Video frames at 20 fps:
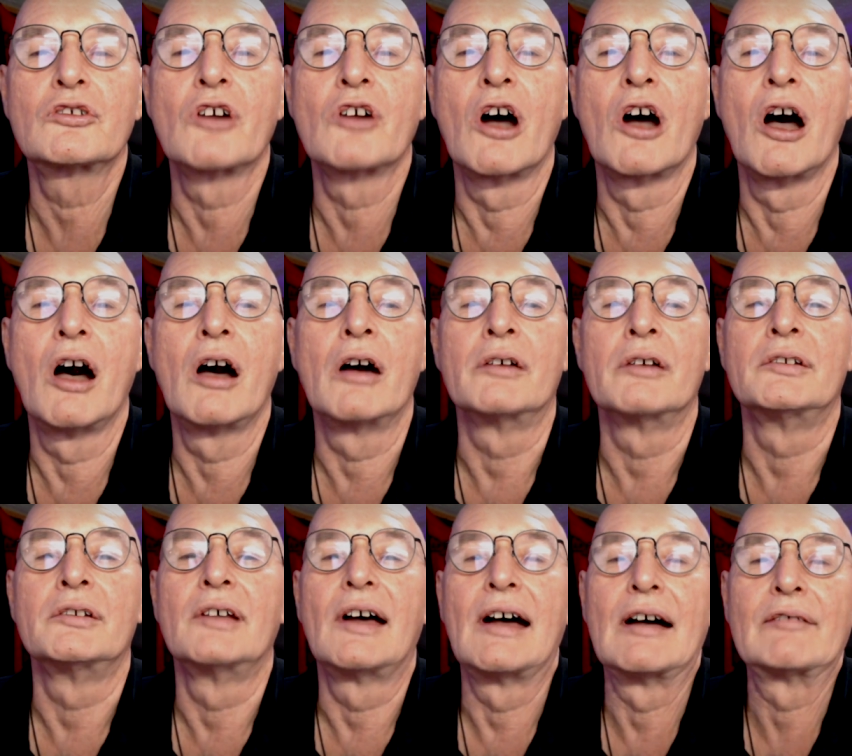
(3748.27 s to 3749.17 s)

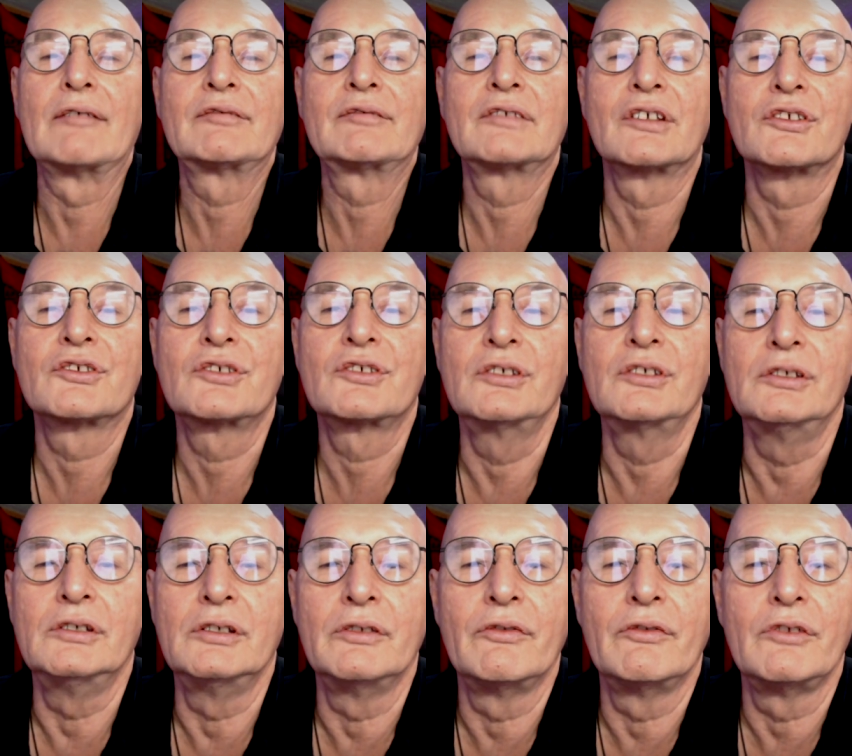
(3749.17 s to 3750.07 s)
God after
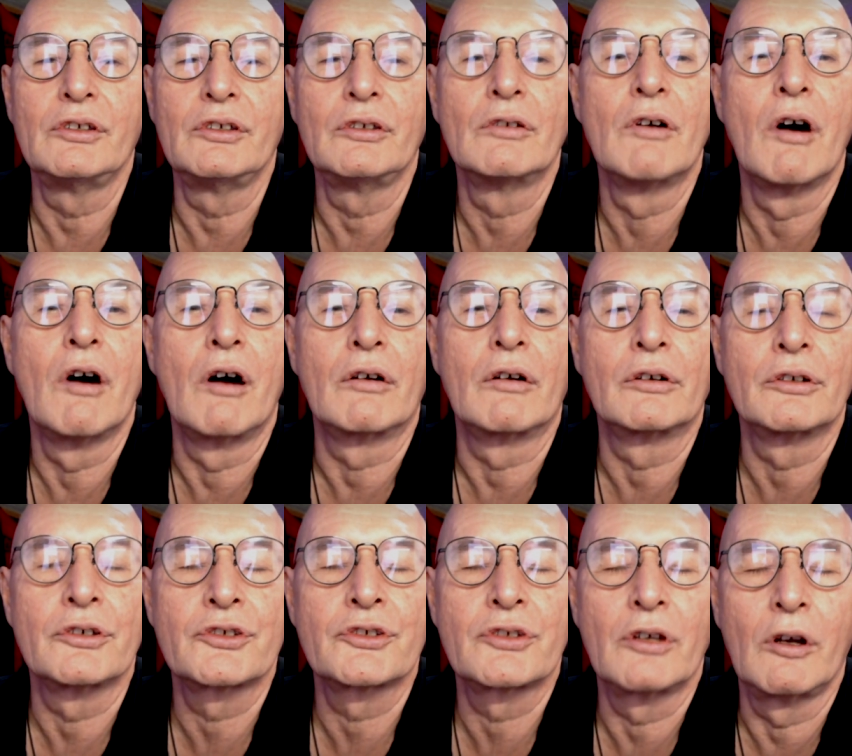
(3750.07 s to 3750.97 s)
seeing the
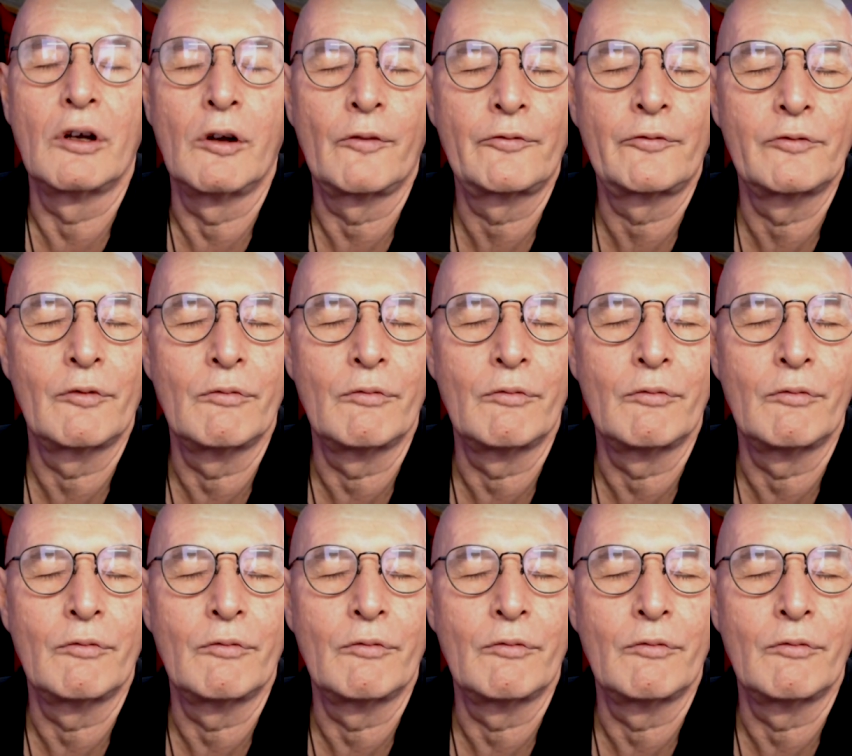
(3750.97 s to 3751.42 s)
horrors of